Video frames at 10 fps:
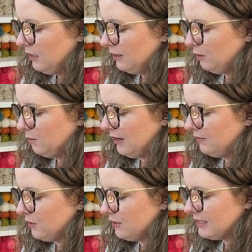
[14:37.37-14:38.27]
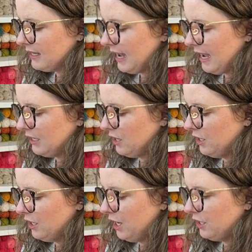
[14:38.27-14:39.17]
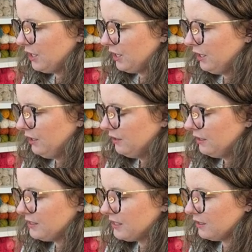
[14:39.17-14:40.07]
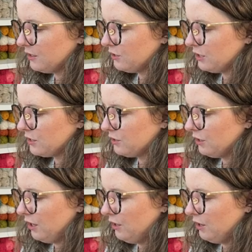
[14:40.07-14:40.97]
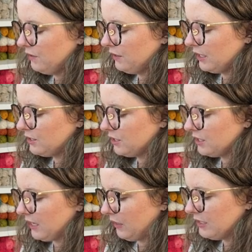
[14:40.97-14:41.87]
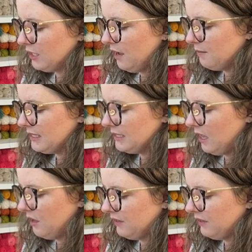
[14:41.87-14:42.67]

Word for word: You may have noticed that I yarn under Instead of the traditional yarn over, that's just how I taught myself.